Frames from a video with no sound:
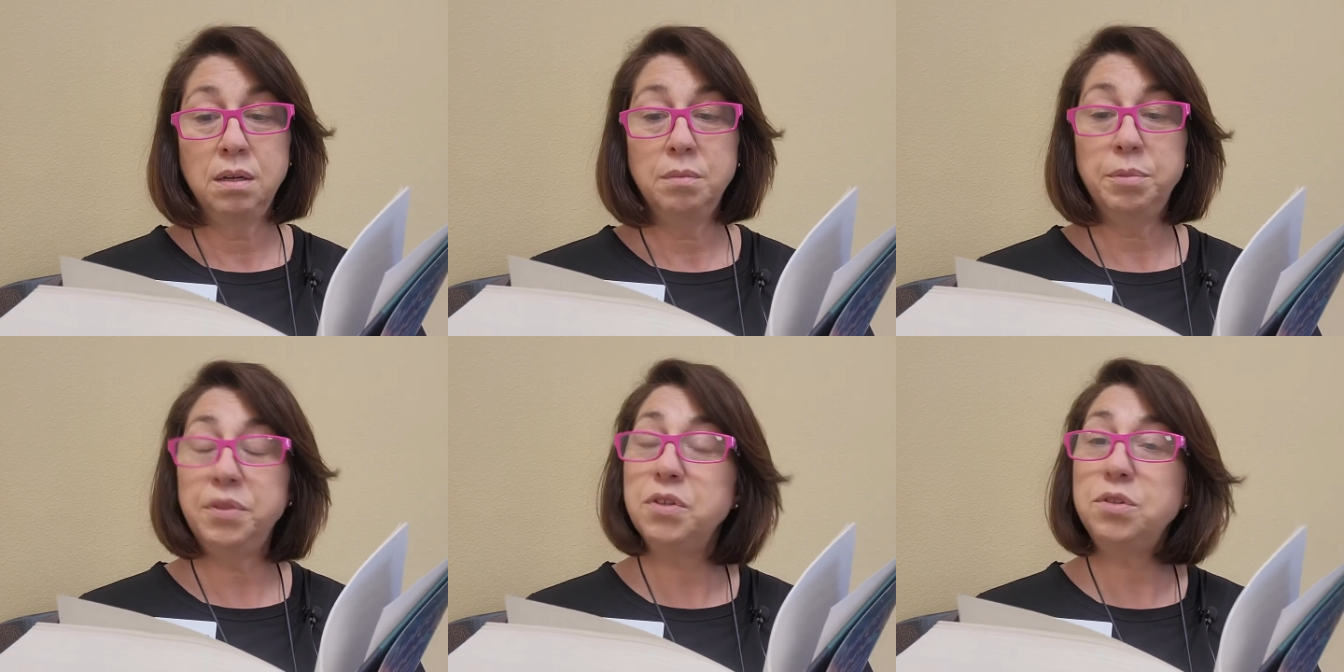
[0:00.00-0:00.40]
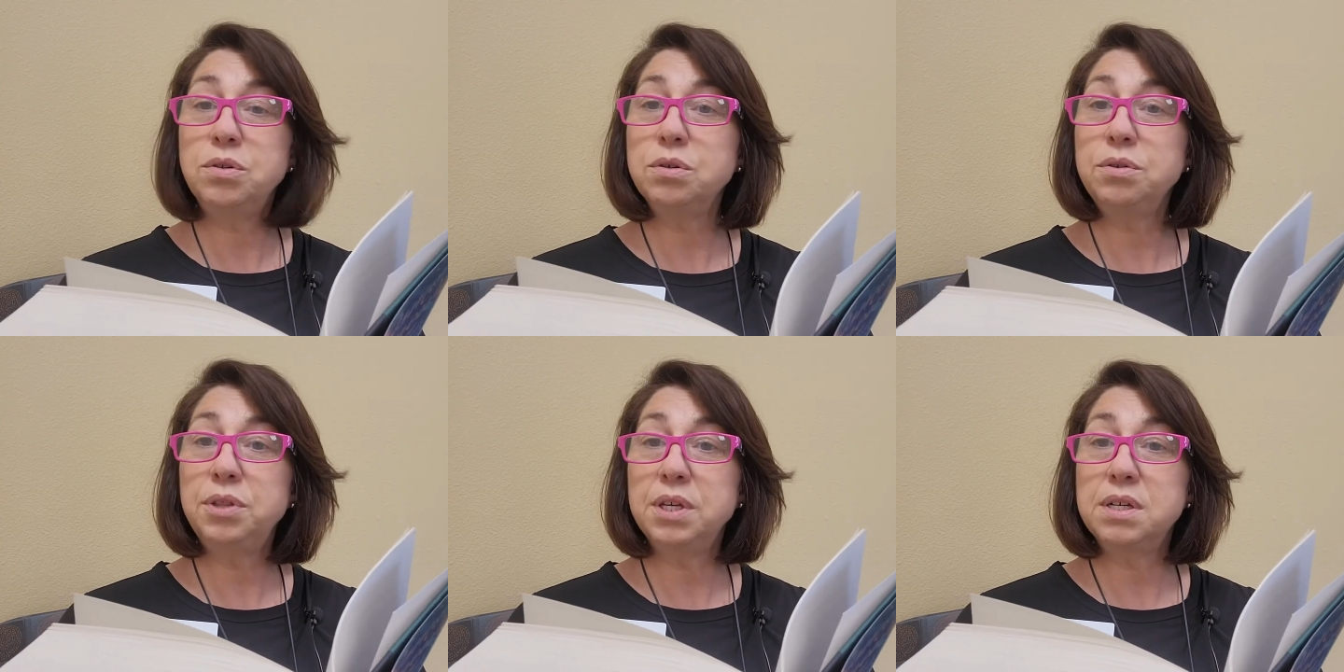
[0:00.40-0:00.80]
but the
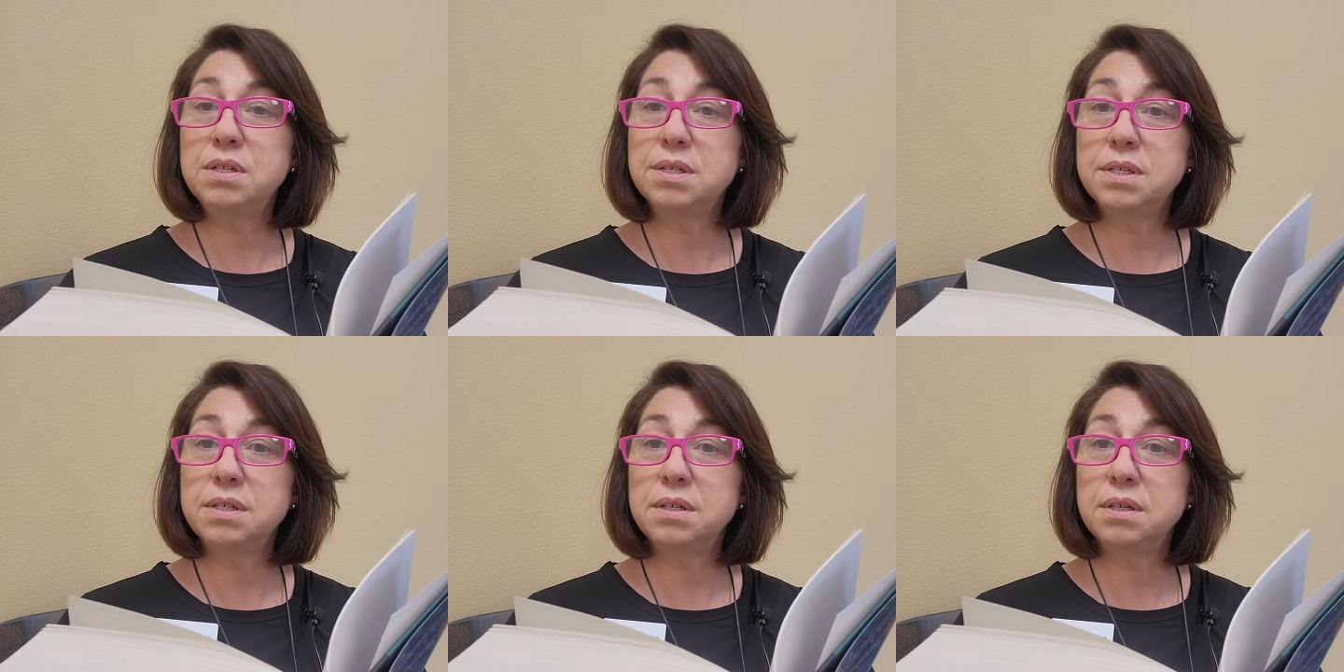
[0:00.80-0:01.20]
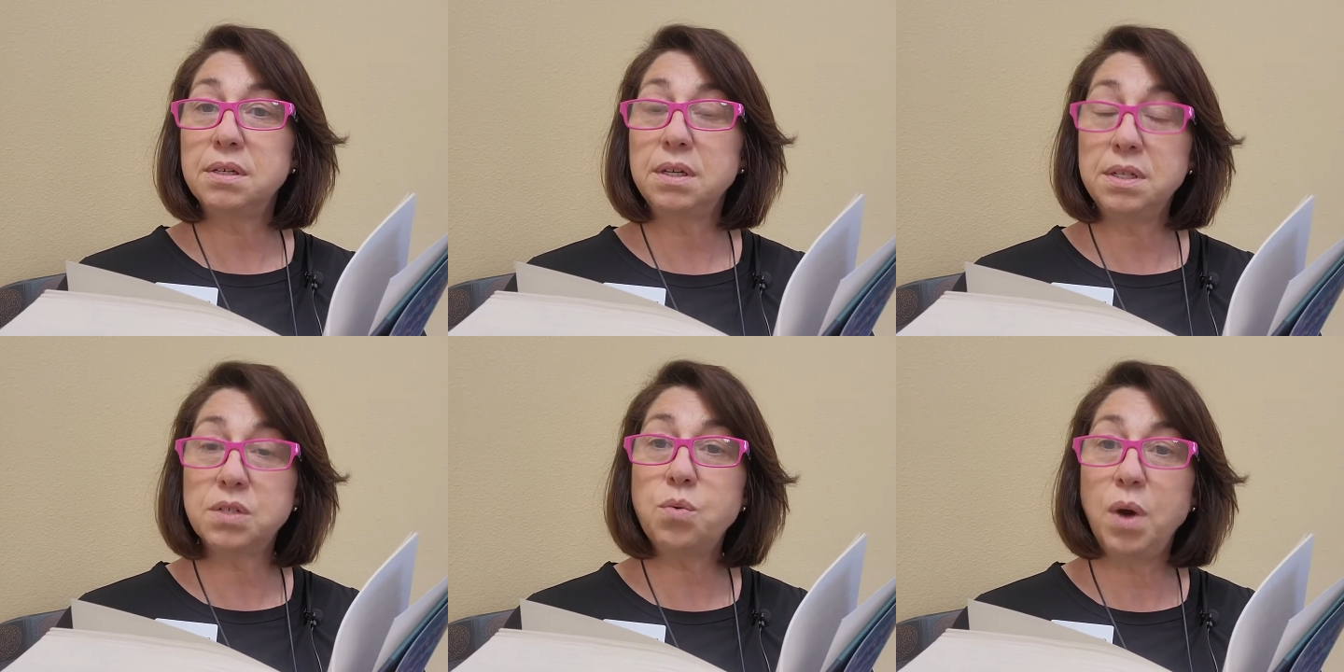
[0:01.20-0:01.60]
truth is,
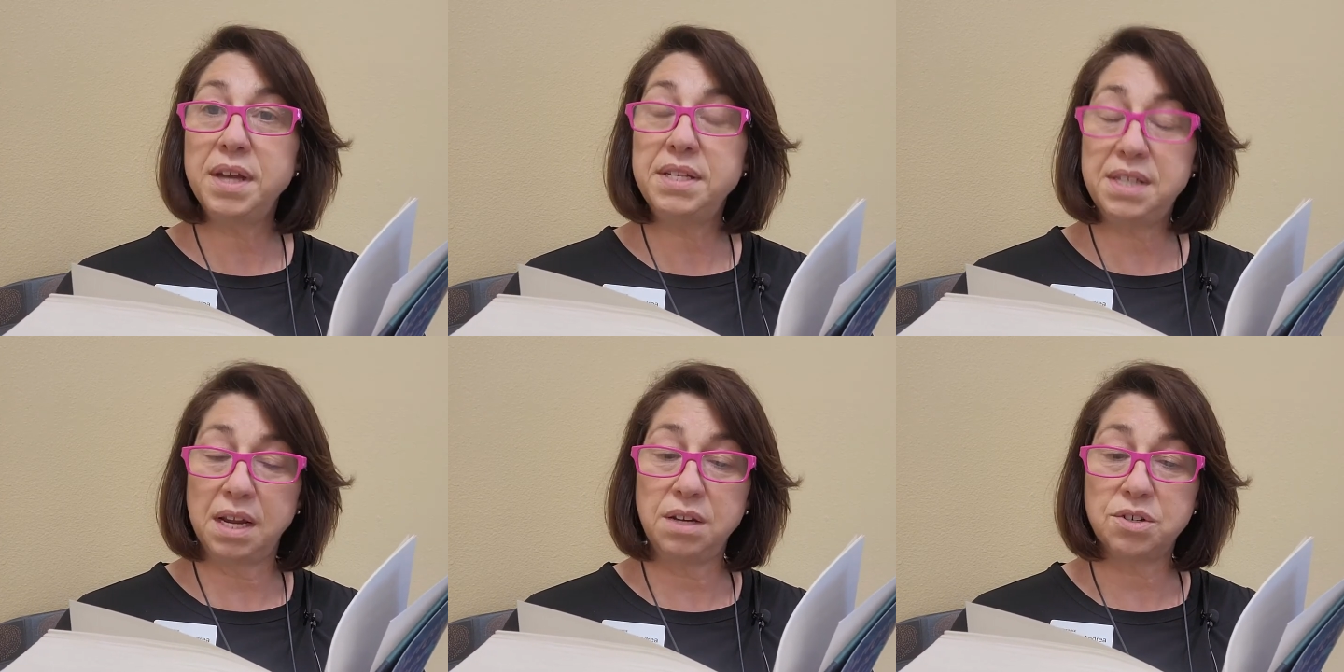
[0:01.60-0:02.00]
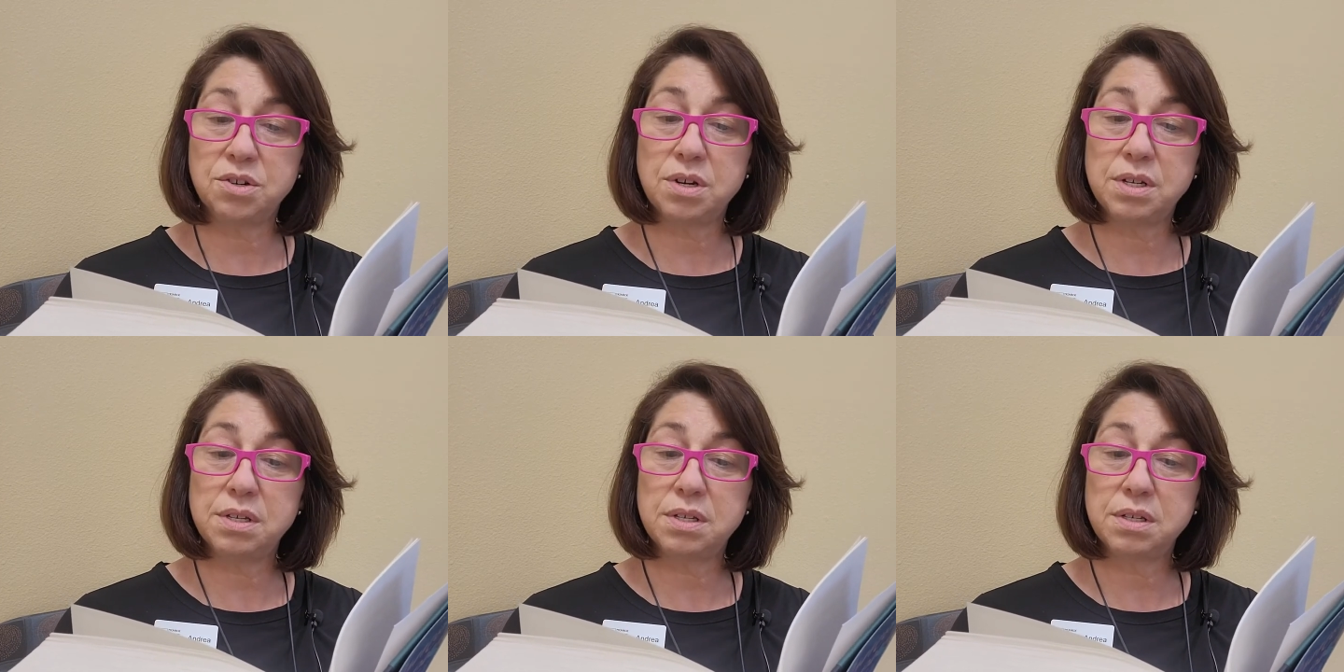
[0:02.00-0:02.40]
it's quite
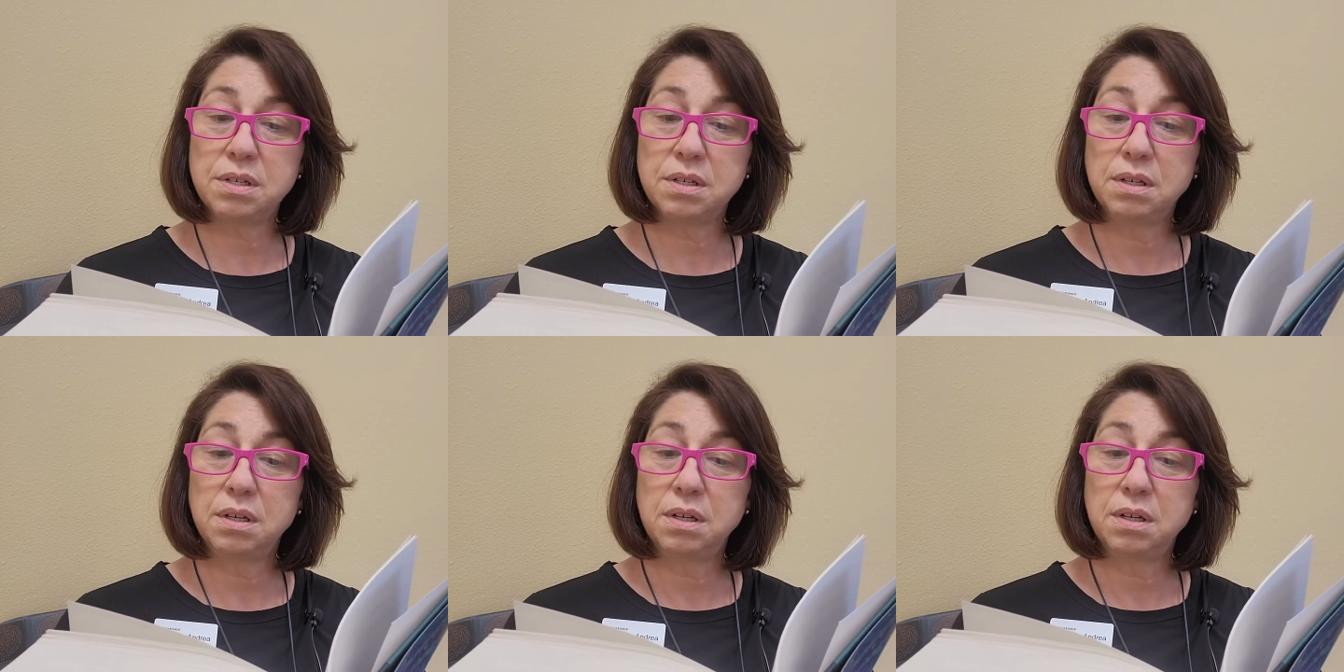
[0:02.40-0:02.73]
dangerous.